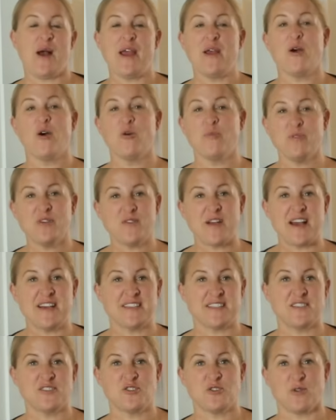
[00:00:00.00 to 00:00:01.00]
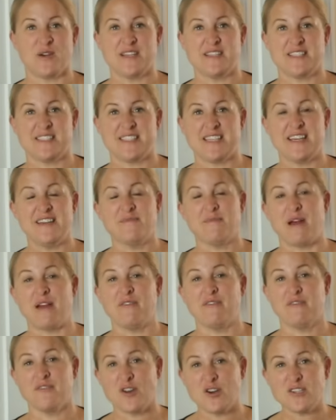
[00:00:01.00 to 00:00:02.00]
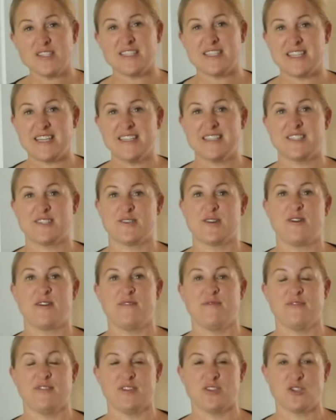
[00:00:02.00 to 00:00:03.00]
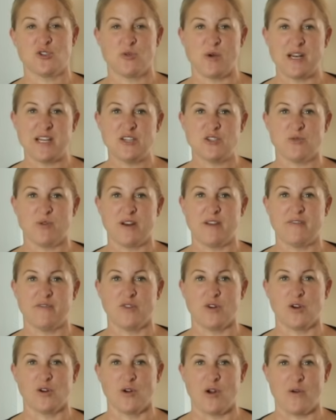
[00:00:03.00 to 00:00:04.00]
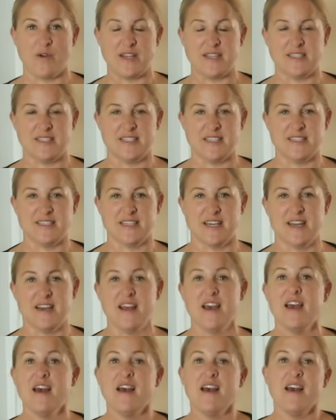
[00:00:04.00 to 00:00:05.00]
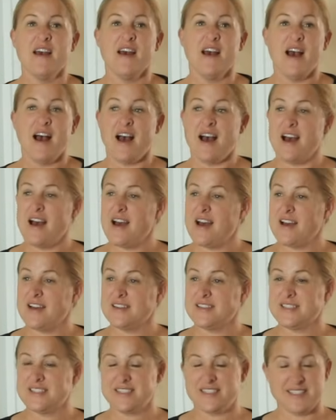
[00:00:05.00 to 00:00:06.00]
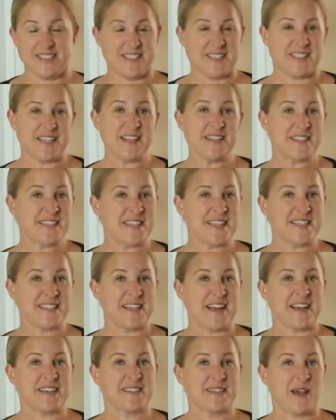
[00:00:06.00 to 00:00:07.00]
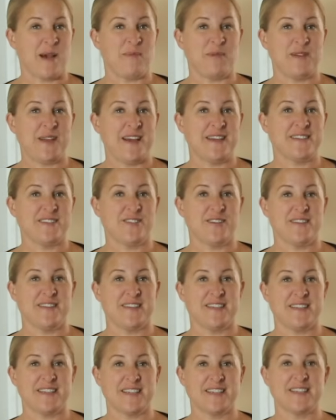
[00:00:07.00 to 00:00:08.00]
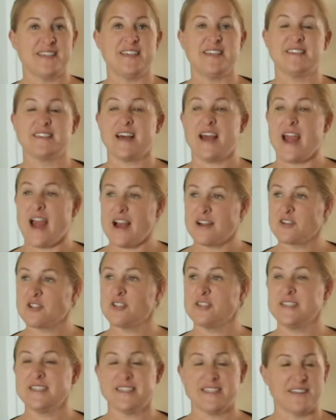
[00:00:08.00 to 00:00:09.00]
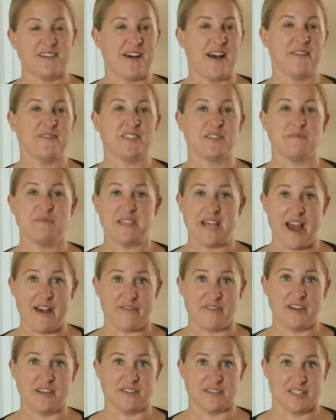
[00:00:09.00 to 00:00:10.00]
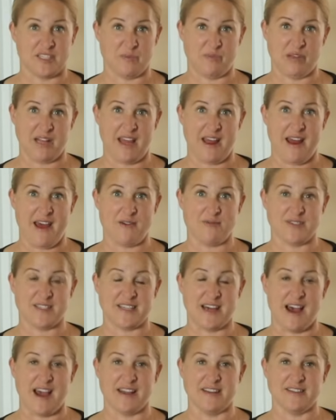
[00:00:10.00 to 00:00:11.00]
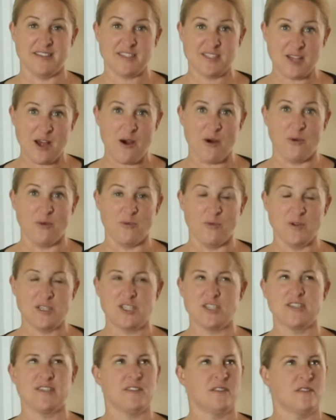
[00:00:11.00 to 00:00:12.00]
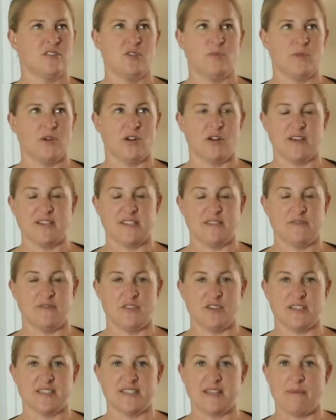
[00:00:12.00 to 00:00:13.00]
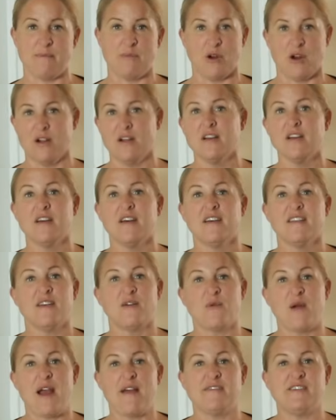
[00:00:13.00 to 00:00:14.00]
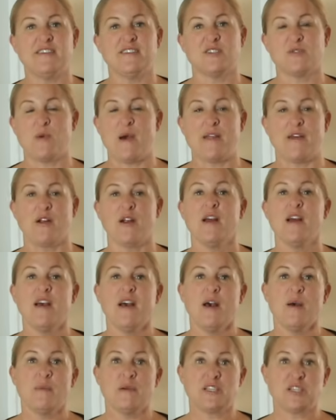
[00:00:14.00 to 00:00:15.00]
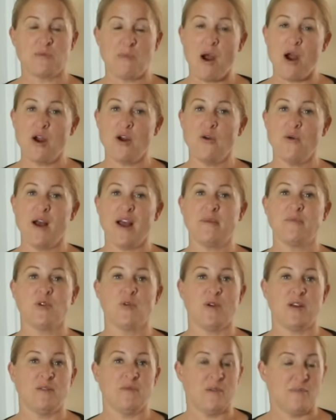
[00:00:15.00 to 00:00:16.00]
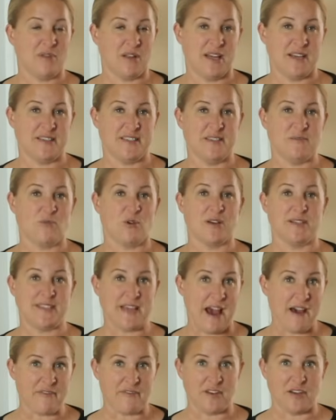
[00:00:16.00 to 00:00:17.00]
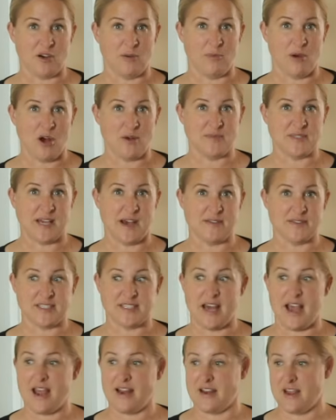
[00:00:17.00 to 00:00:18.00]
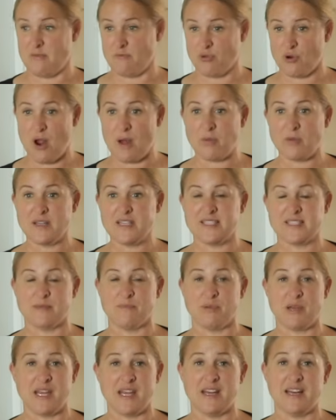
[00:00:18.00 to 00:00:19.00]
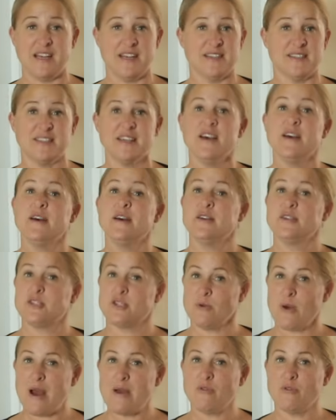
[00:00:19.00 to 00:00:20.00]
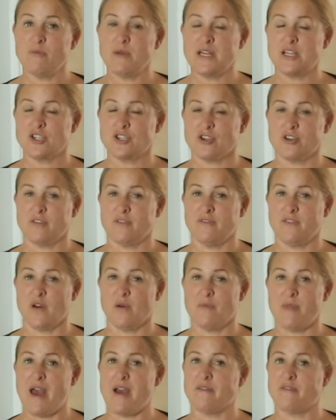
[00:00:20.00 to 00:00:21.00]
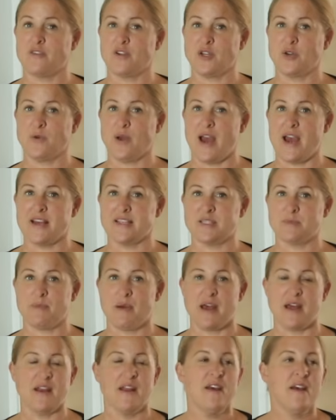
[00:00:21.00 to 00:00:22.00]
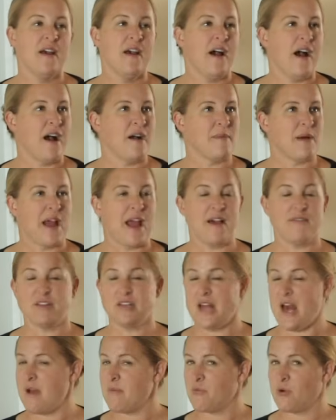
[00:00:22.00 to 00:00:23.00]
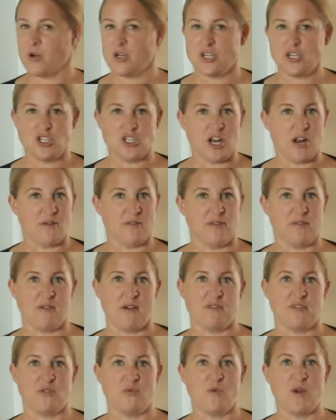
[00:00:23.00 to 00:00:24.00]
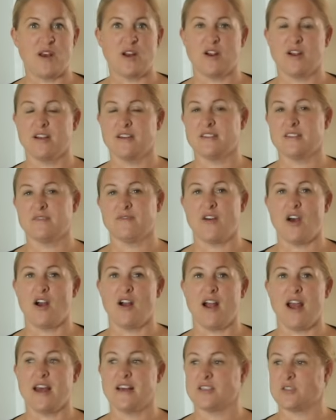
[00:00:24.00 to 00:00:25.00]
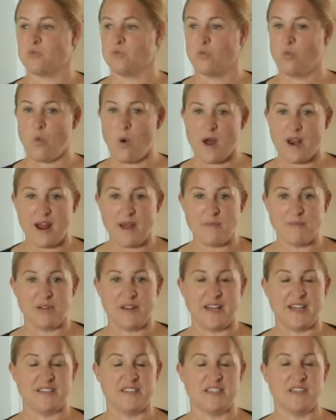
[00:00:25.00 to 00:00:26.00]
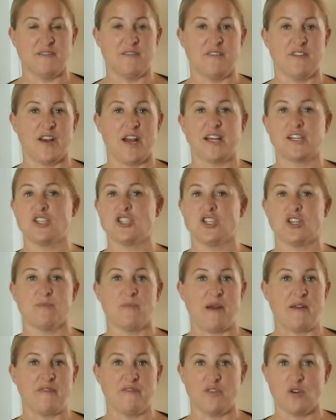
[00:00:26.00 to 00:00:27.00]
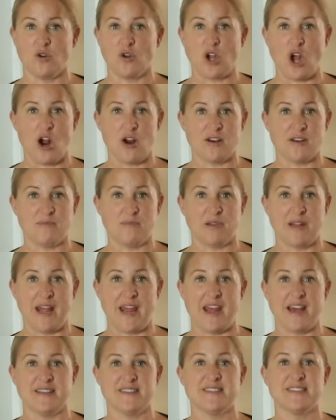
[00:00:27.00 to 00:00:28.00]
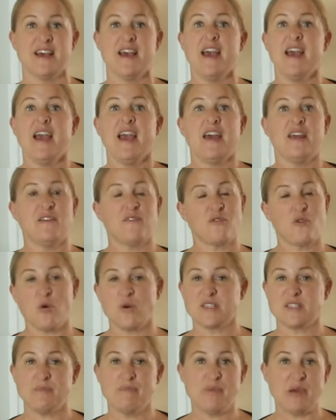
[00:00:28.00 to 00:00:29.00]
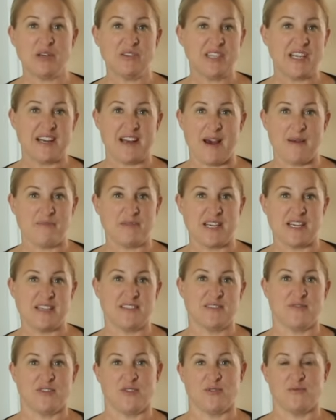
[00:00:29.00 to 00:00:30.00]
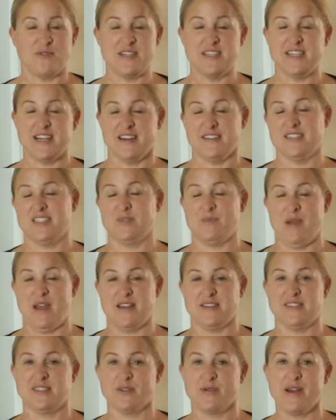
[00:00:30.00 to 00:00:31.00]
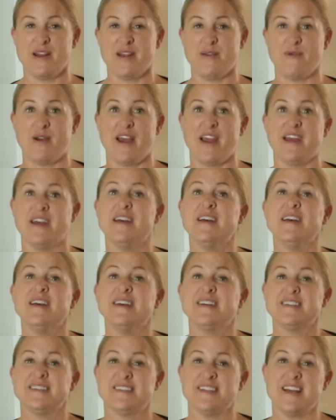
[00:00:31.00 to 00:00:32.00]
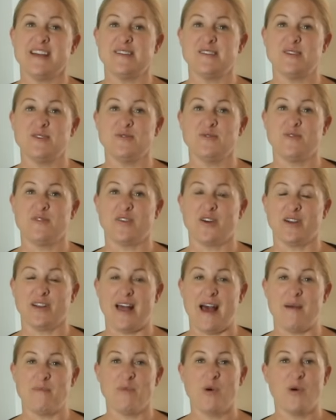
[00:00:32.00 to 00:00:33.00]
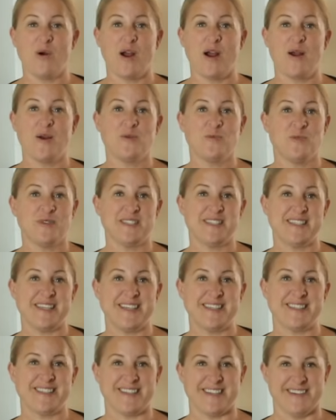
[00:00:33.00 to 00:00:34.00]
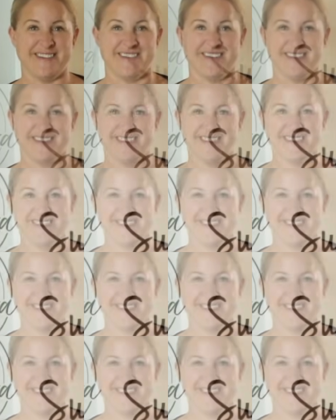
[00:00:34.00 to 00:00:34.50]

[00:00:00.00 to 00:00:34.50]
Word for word: I hope you guys enjoyed seeing my first seed starting for the 2024 growing season. Uh, since these next couple days are in the 60s, I actually still have some daffodils to plant outside. So, which is super crazy for December that we're having this weather. But tomorrow I'm going to be planting more daffodil bulbs outside and probably some peonies. So I will make sure to film that for you guys. But um, I have a lot more to share throughout the winter as far as what I'm planting for next year, my full garden plans, and of course, building updates for the retail space. So anyway, stay tuned for a lot more. We'll see you soon.